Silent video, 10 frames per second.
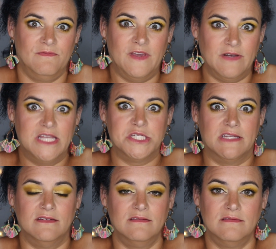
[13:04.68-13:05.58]

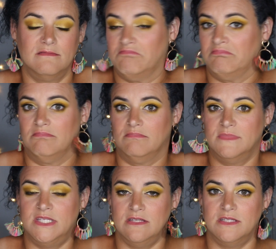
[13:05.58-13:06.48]
foundation.
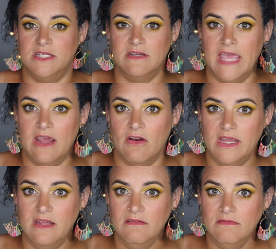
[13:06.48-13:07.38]
Do, do you
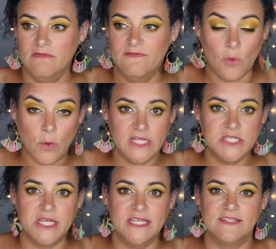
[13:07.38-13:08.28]
carry 40
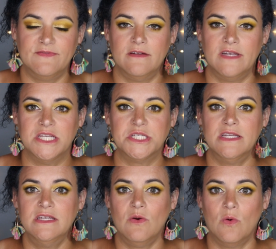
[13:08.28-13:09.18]
shades of
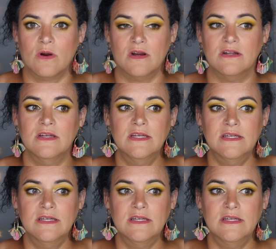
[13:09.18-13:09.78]
foundation or